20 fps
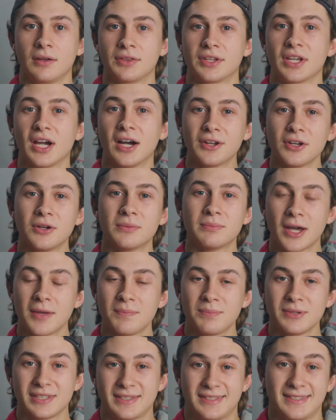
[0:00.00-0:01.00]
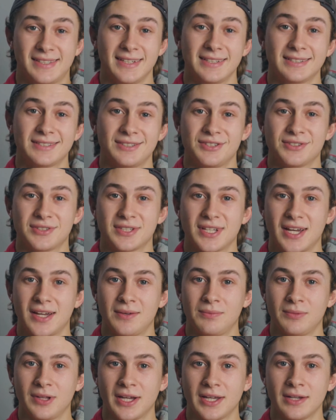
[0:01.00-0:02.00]
The audio might be synced in your
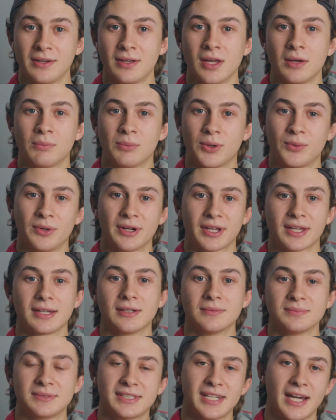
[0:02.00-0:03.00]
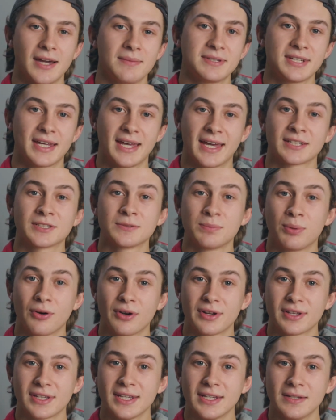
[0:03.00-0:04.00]
timeline, but when it comes time to
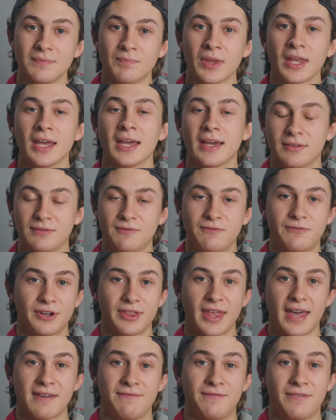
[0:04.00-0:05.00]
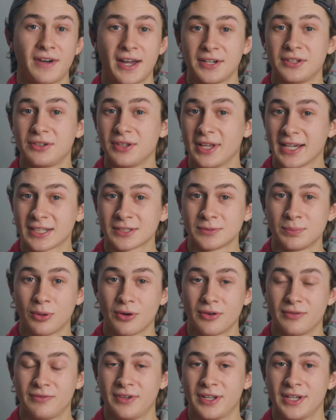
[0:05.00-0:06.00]
exporting it, and for that final
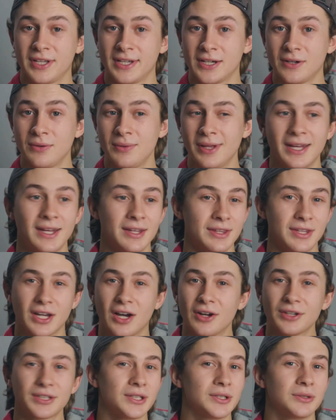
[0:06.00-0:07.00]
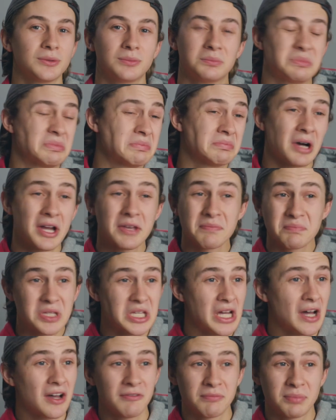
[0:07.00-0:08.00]
export video, the audio might be
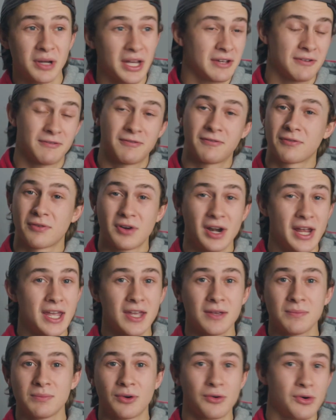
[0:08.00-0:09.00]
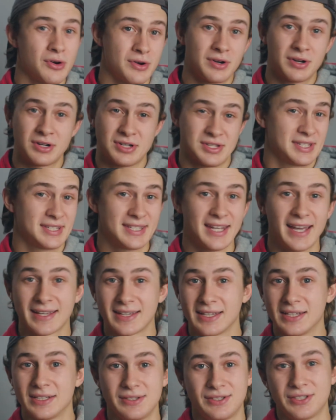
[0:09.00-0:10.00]
off by a frame or a
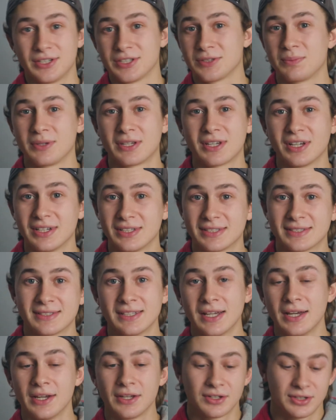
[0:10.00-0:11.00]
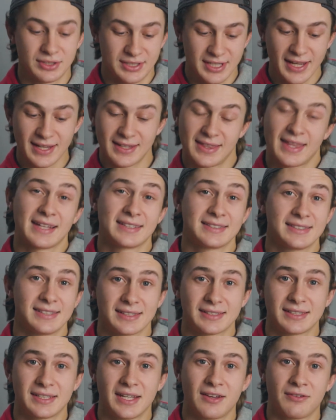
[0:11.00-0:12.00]
second just because you're taking that
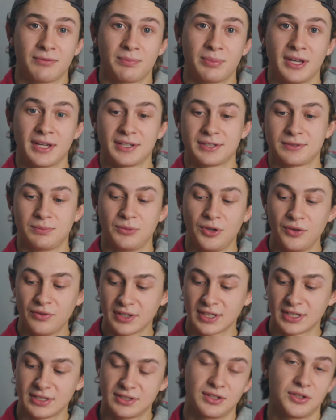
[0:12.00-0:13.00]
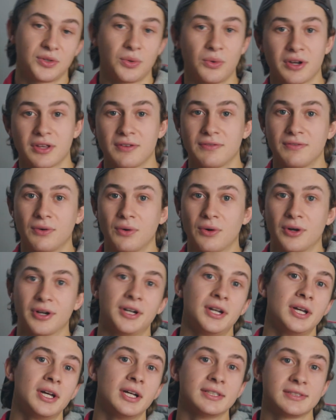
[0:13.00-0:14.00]
60 FPS, moving it to 24,
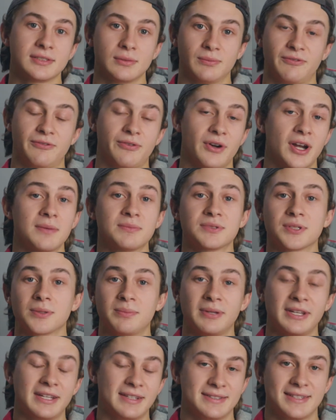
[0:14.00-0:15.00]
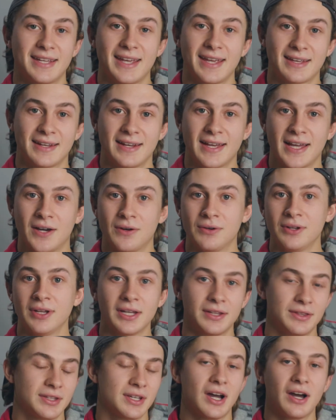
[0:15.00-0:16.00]
some frames are being taken out,
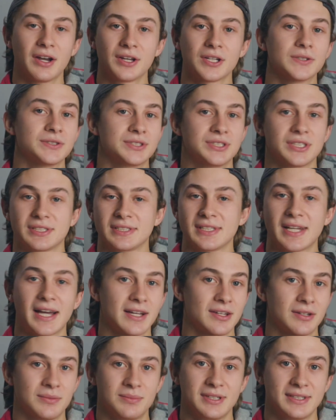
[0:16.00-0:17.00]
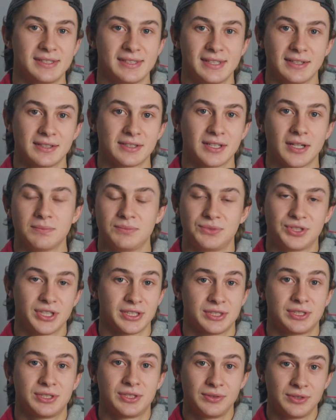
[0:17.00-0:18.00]
and the audio is just not going to be synced up
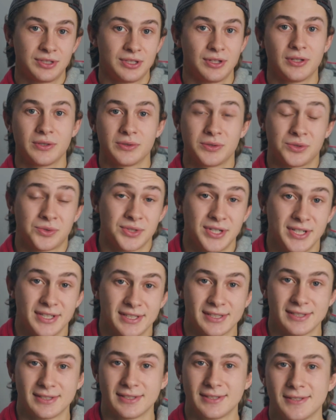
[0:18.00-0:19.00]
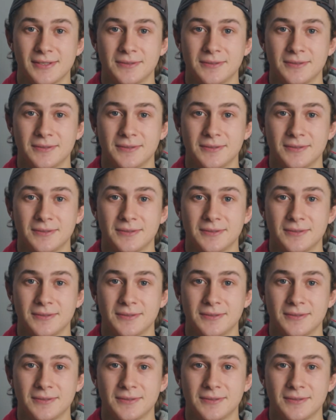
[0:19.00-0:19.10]
just due to those reasons.